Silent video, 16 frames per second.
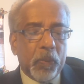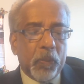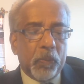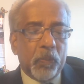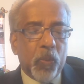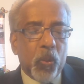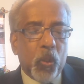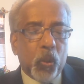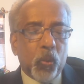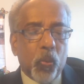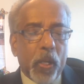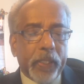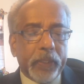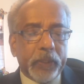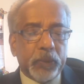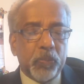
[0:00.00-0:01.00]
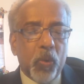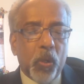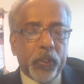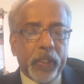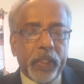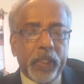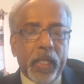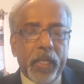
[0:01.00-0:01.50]
more
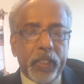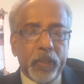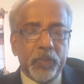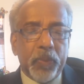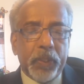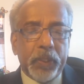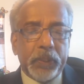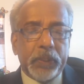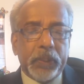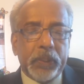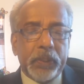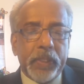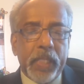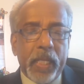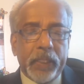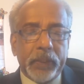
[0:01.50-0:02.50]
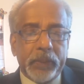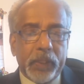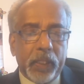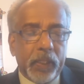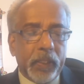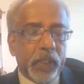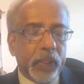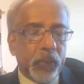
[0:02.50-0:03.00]
virus-blocking antibodies than
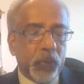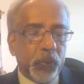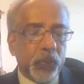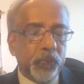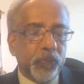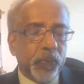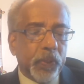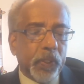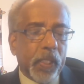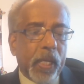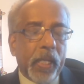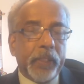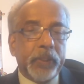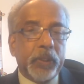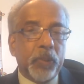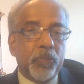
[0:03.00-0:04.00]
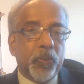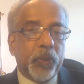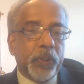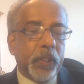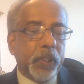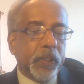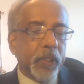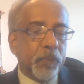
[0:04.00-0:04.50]
children do, as
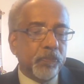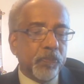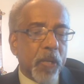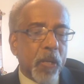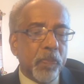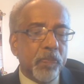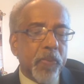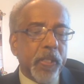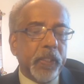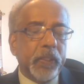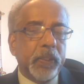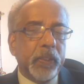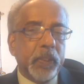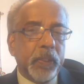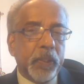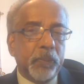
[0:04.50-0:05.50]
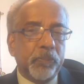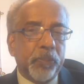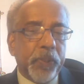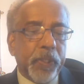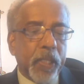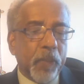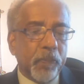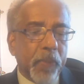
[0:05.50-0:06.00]
reported in PubMed
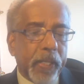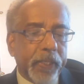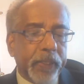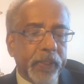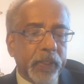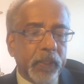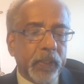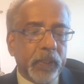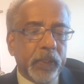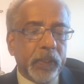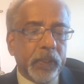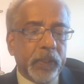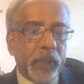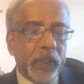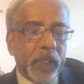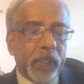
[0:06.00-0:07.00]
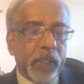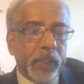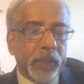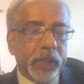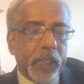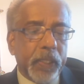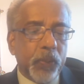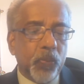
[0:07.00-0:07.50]
PMID
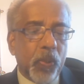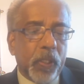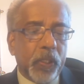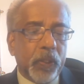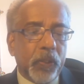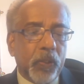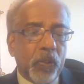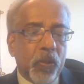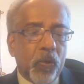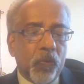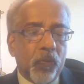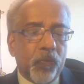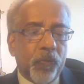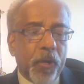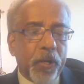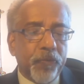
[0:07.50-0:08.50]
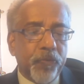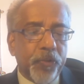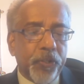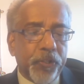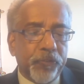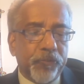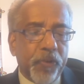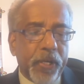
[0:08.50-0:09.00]
331
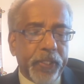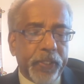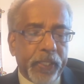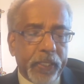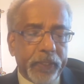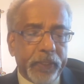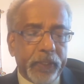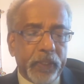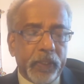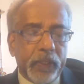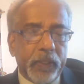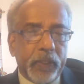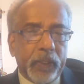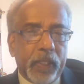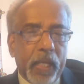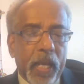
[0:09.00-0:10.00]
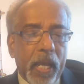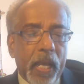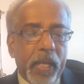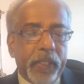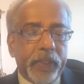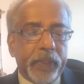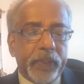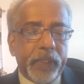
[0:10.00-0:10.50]
54590
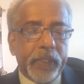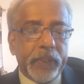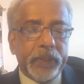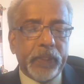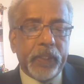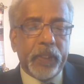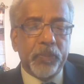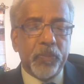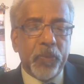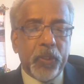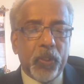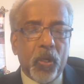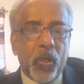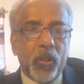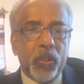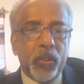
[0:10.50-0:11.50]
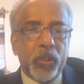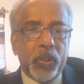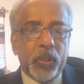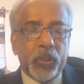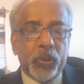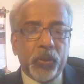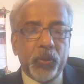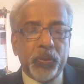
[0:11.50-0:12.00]
and Nature Immunol
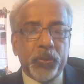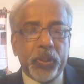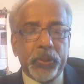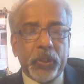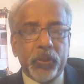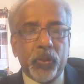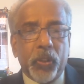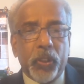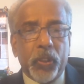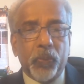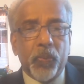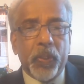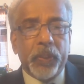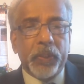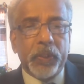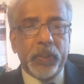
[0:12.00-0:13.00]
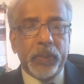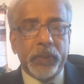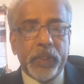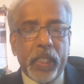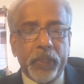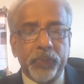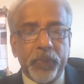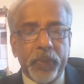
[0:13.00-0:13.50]
2021
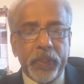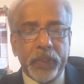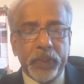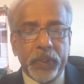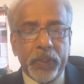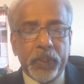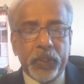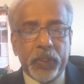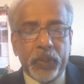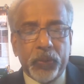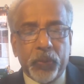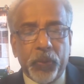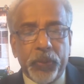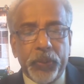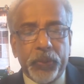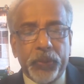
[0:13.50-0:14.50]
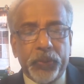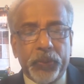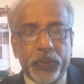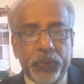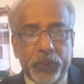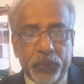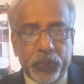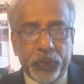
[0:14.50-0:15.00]
January
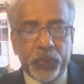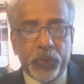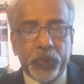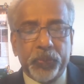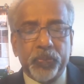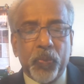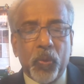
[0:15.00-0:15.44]
22